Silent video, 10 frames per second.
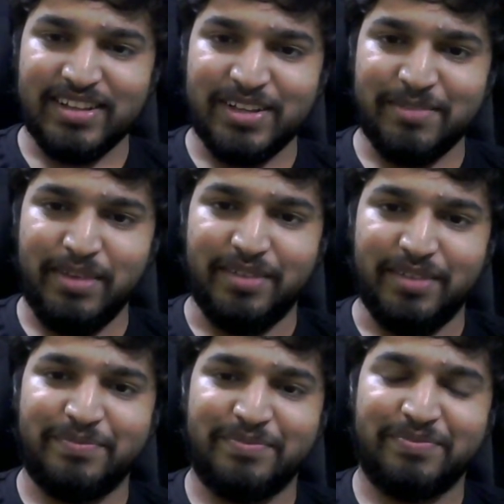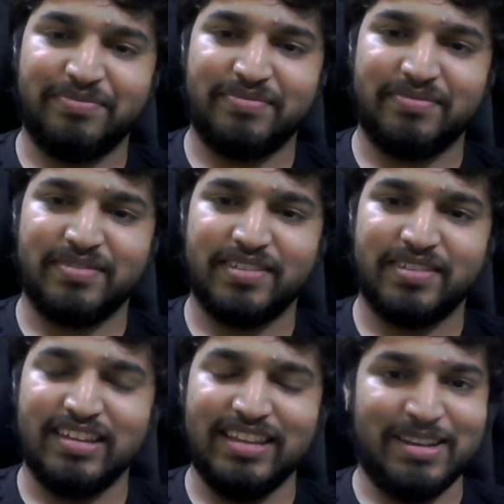B.
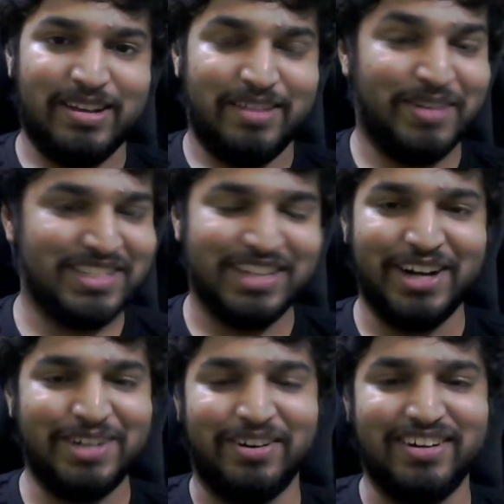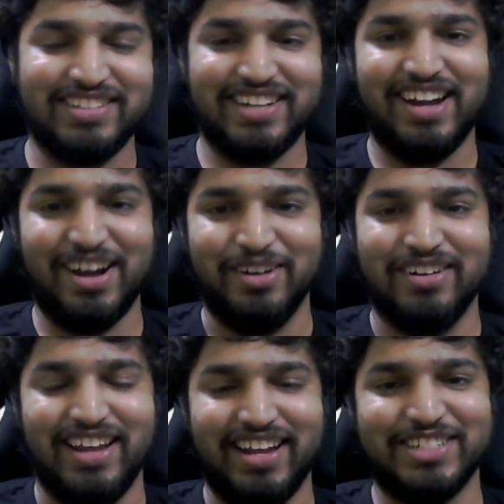But it's hard to understand how.
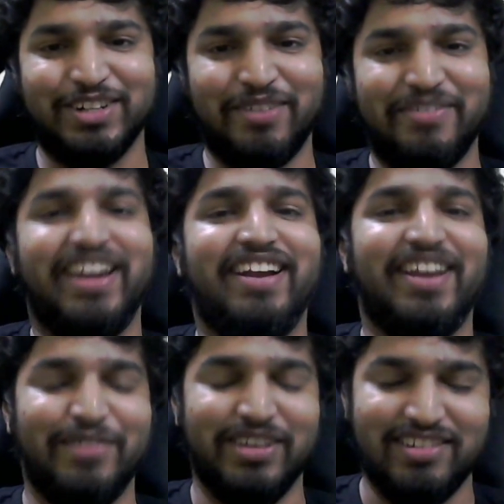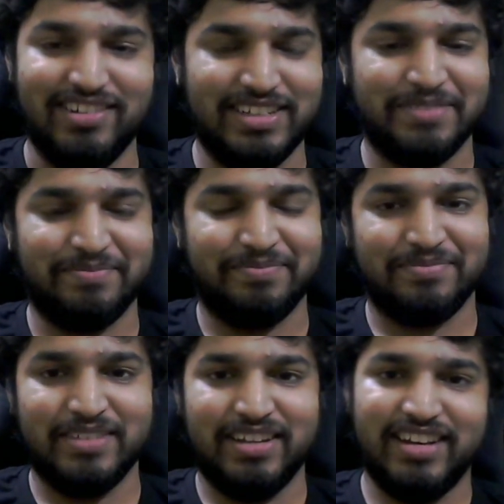Like it's not very trivial.
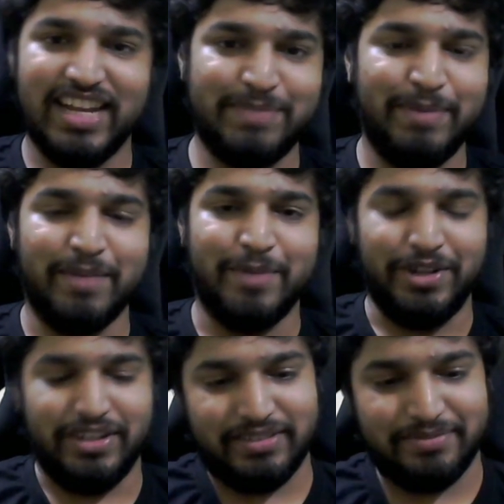Let's speak about it.